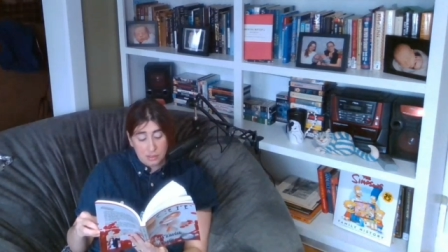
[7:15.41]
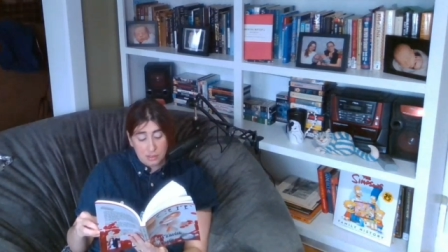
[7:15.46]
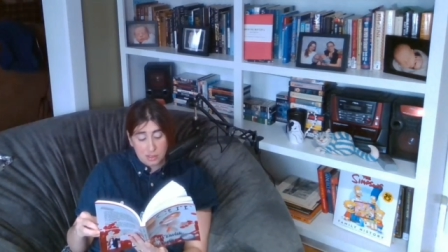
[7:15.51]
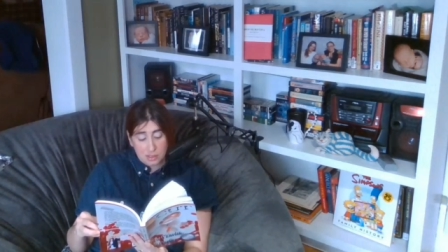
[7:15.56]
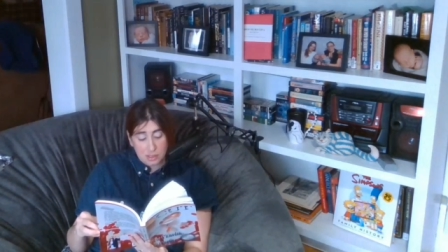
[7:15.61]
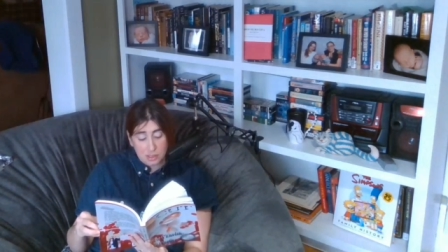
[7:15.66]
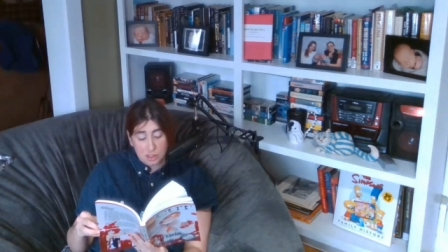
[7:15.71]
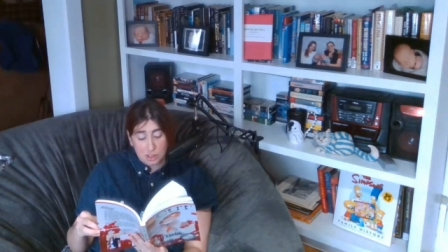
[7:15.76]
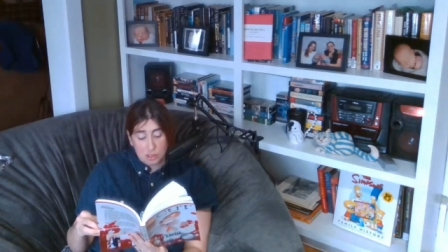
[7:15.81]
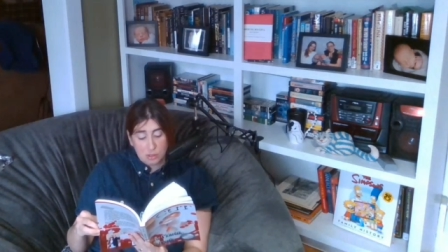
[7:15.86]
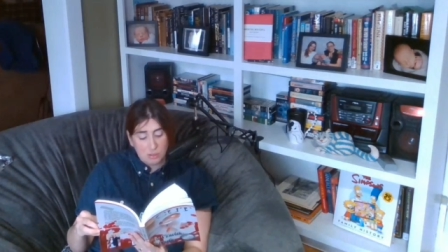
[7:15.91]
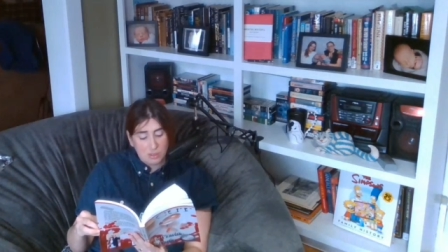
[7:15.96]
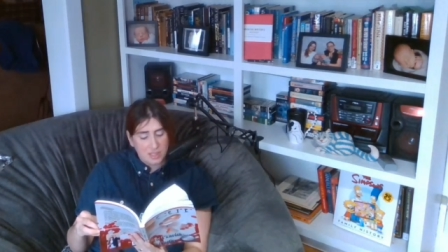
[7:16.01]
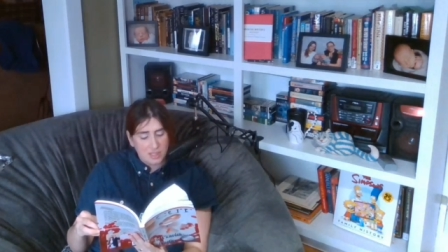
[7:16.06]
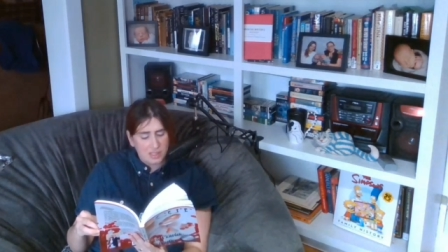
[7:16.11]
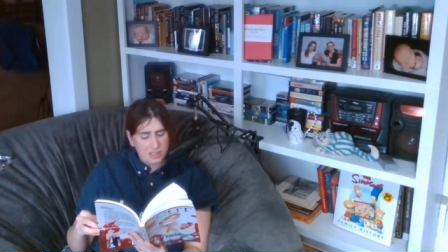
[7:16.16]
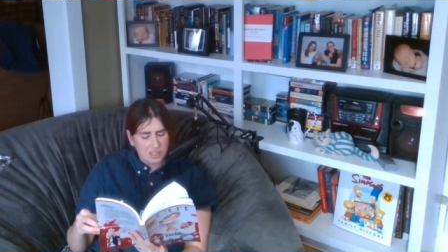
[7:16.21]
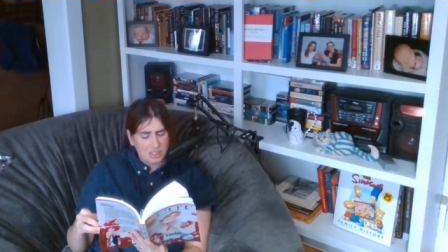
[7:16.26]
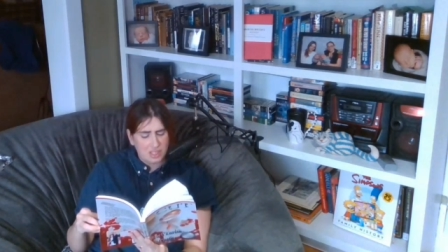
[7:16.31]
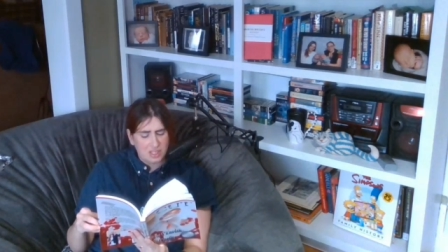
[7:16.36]
since you and
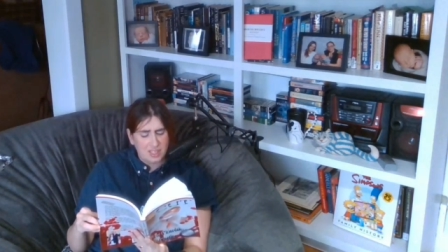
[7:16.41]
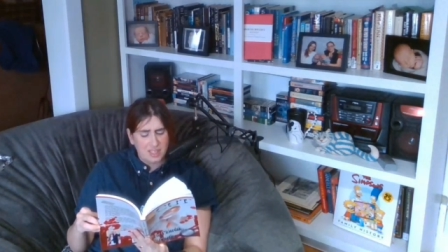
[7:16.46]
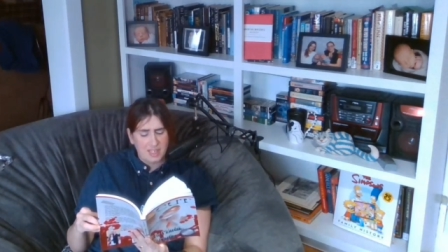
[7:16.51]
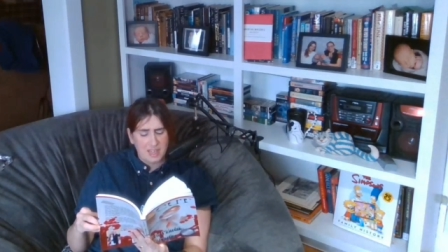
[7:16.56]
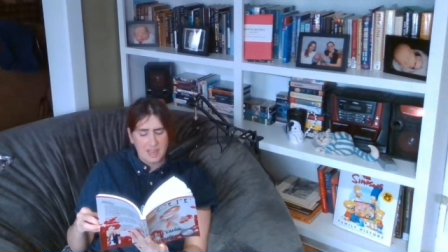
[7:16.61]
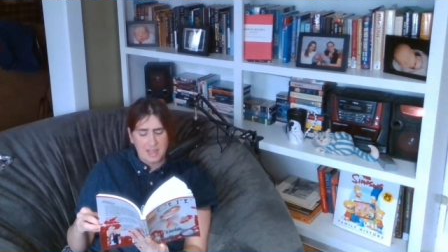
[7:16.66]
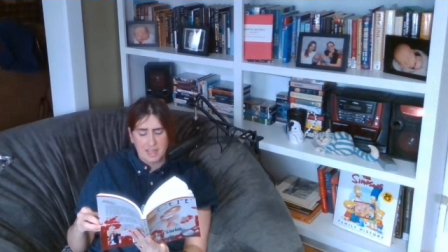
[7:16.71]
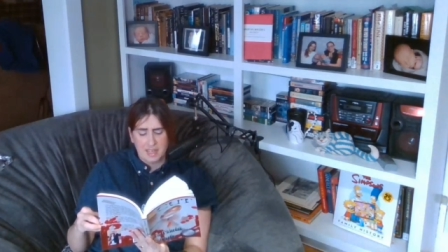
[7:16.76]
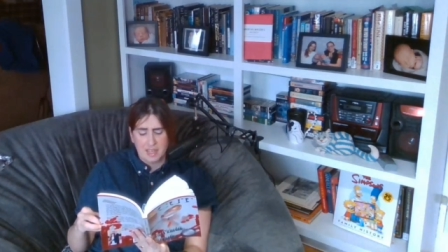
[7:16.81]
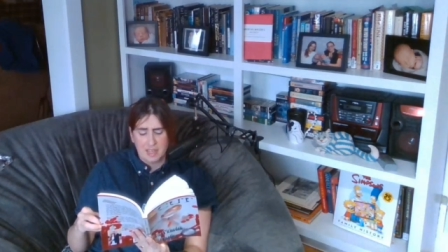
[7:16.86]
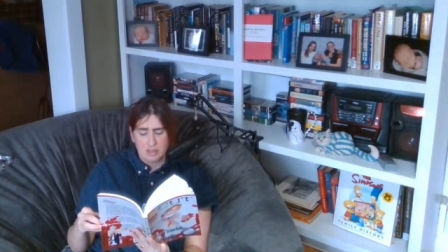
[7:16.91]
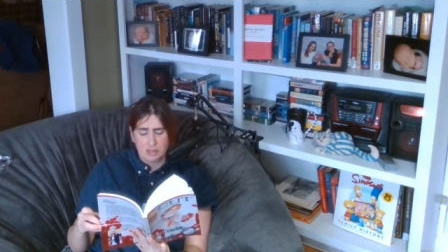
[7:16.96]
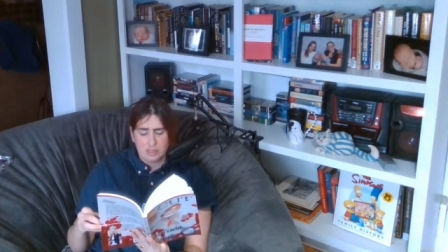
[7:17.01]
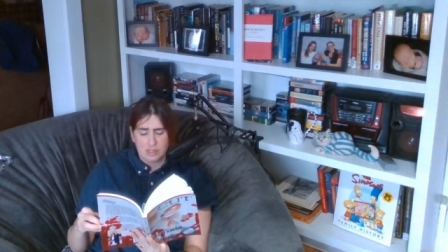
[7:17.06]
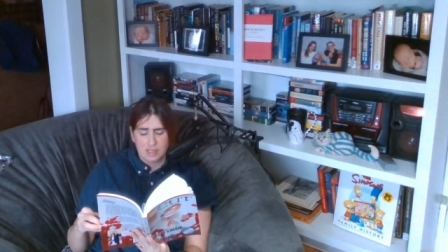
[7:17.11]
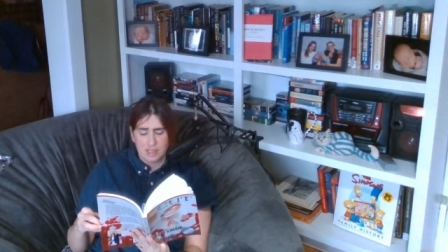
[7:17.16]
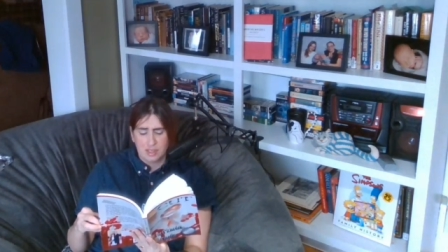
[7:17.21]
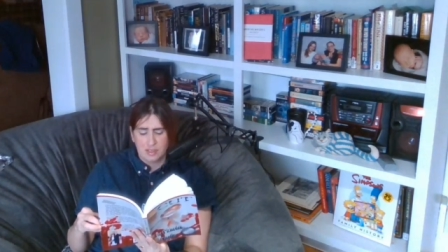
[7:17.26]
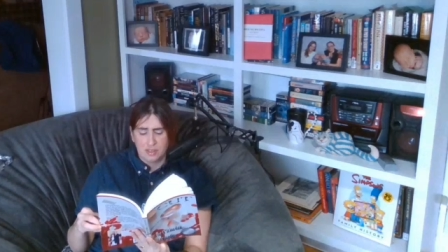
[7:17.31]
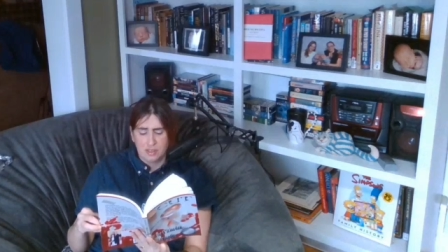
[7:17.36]
I started hanging out
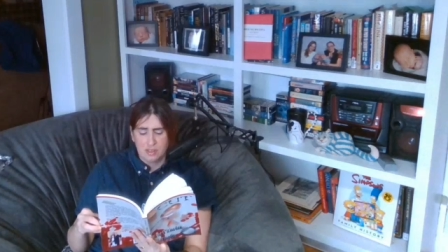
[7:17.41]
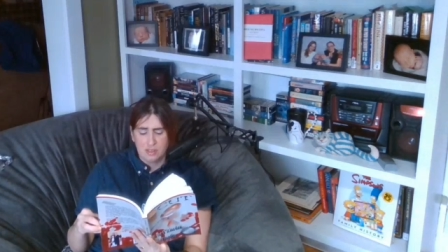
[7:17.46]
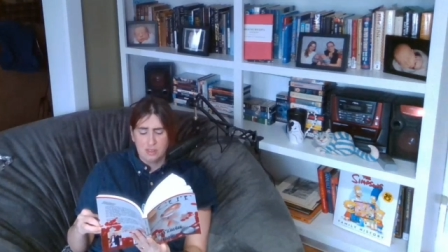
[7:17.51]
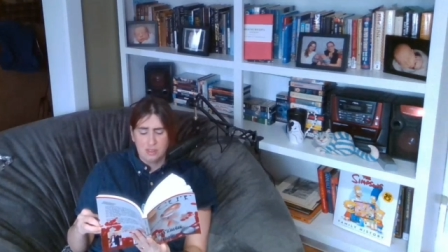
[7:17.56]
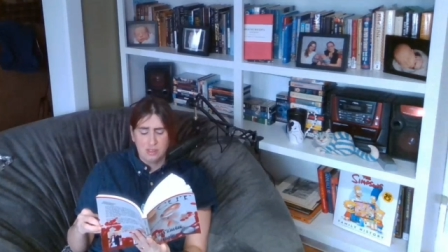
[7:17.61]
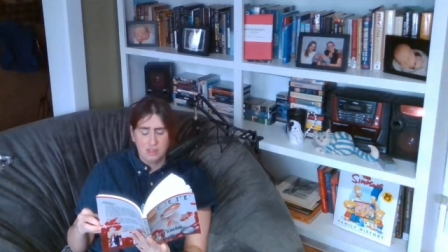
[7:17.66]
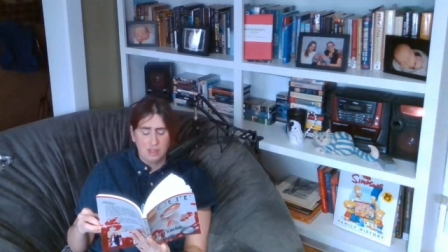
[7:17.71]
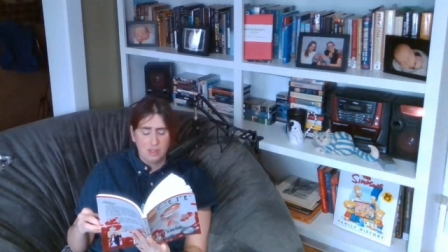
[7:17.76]
together.